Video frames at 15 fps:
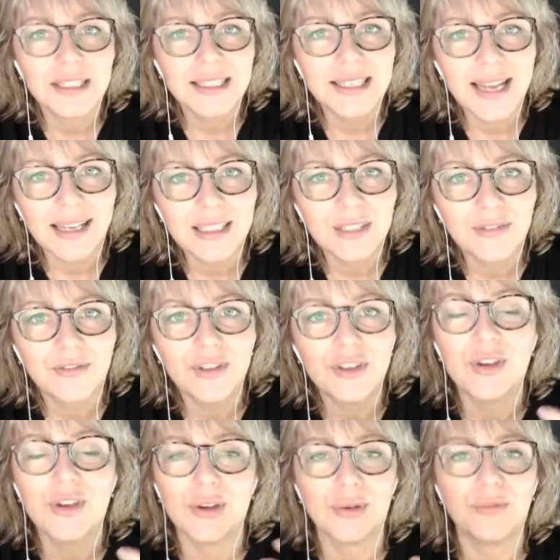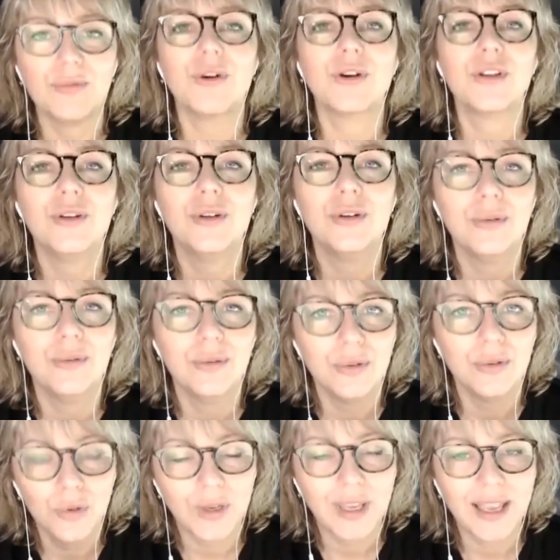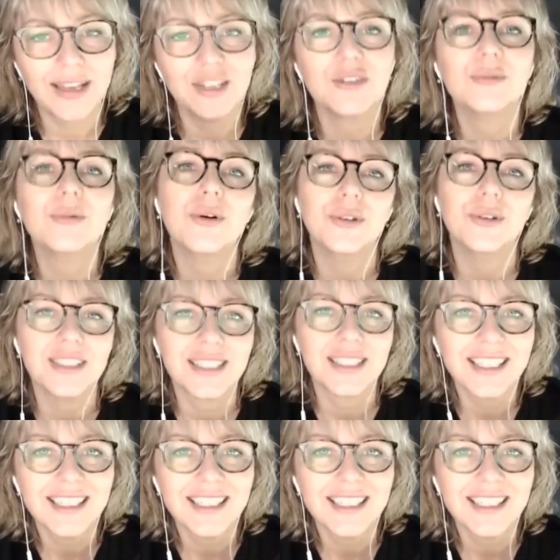next for you? What are you looking towards?